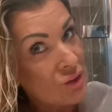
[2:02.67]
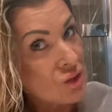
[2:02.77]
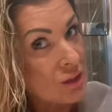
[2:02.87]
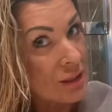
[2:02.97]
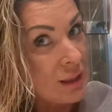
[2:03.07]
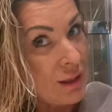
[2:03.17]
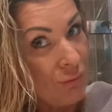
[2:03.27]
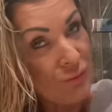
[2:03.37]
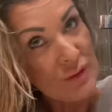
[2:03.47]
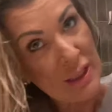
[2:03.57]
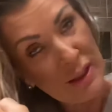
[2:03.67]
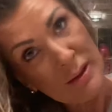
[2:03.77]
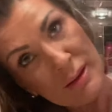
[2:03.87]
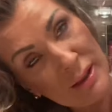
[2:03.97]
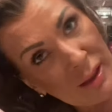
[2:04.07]
just lift it
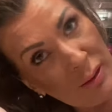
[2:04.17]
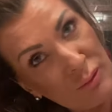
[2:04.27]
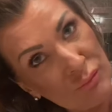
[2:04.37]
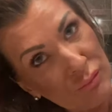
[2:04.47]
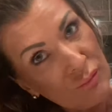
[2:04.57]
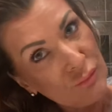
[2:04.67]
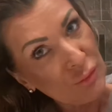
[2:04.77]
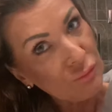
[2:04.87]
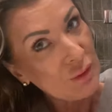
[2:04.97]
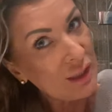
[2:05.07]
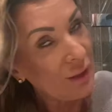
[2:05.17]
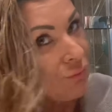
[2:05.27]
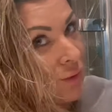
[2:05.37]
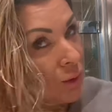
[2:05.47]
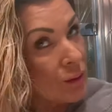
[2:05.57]
and really
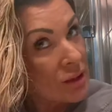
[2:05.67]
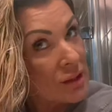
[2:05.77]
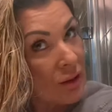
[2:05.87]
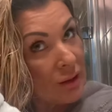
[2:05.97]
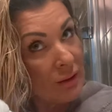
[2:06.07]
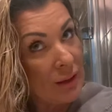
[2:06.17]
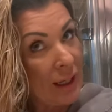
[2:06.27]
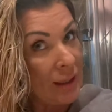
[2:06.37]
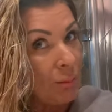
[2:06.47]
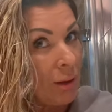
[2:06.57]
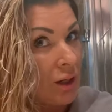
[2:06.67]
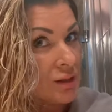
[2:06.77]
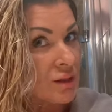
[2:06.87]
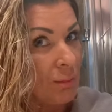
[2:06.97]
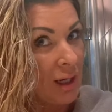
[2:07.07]
focus on any
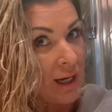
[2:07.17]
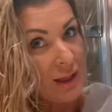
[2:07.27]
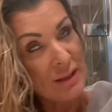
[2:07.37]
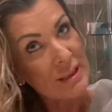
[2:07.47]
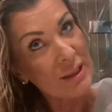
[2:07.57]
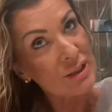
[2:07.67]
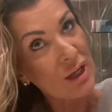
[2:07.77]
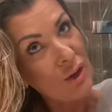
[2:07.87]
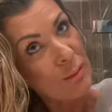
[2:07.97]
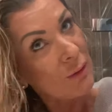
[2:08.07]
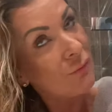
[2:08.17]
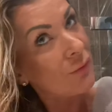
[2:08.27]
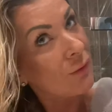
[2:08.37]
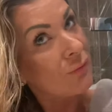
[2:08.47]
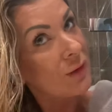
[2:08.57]
parts of my hair that tend to go a bit
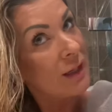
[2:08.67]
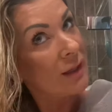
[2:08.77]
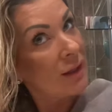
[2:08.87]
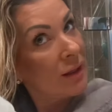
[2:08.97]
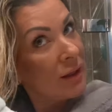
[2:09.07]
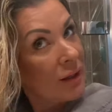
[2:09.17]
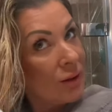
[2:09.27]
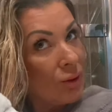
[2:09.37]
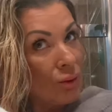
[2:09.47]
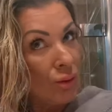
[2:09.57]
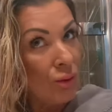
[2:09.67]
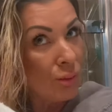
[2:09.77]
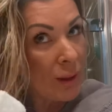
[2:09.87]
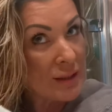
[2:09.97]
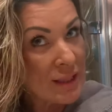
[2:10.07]
fluffy, or
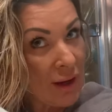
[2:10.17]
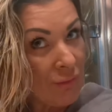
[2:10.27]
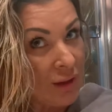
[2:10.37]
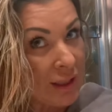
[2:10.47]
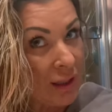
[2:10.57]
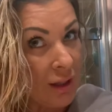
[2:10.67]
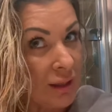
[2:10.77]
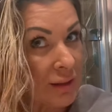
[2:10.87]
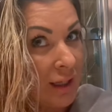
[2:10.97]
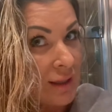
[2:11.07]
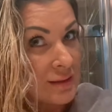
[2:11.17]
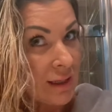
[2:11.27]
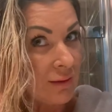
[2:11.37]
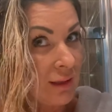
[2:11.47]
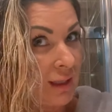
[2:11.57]
where it's heavily coloured, like
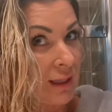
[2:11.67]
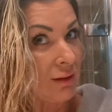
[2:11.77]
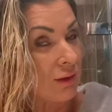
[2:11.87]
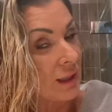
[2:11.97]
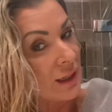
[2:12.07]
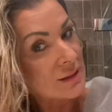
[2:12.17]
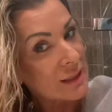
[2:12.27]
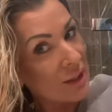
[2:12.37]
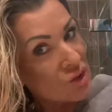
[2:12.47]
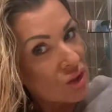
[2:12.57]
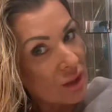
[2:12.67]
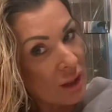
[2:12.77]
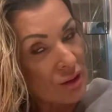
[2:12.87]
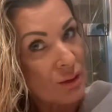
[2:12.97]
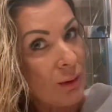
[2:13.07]
down here I get a section that
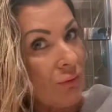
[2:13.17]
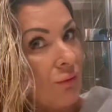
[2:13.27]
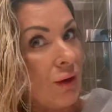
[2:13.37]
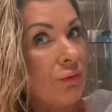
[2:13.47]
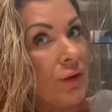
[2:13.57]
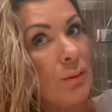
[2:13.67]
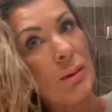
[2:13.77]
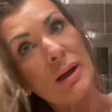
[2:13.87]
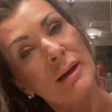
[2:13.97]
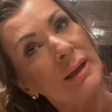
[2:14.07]
goes a bit fluffy. But